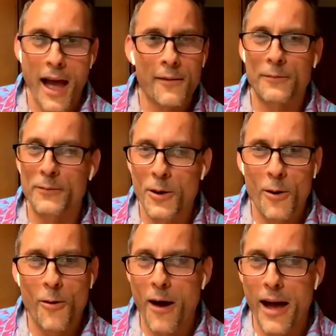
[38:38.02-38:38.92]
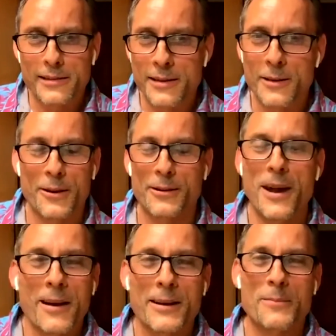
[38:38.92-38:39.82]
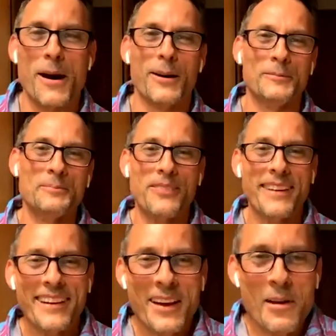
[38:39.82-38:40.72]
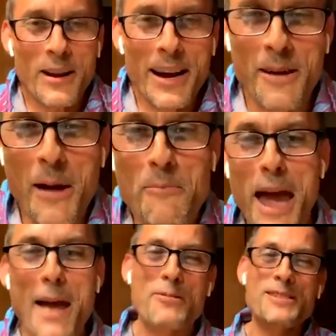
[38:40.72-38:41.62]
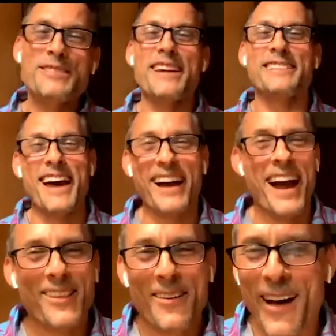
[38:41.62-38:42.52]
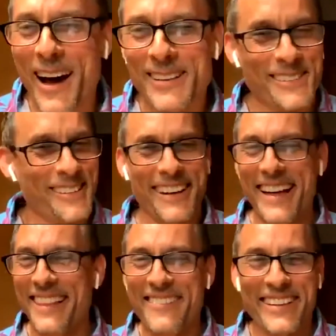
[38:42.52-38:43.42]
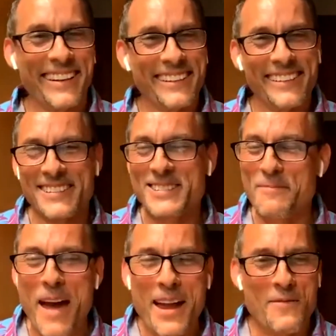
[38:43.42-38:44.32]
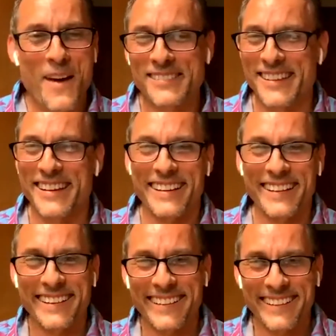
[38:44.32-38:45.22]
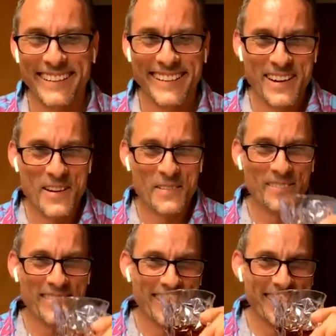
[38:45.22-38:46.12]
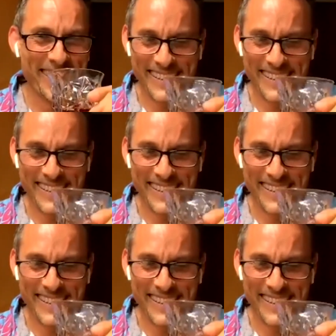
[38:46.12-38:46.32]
have no idea what you're talking about. Yeah. But anyway, I appreciate that. I love the hustle. I love it. You just I made it a recurring joke. It was a recurring joke.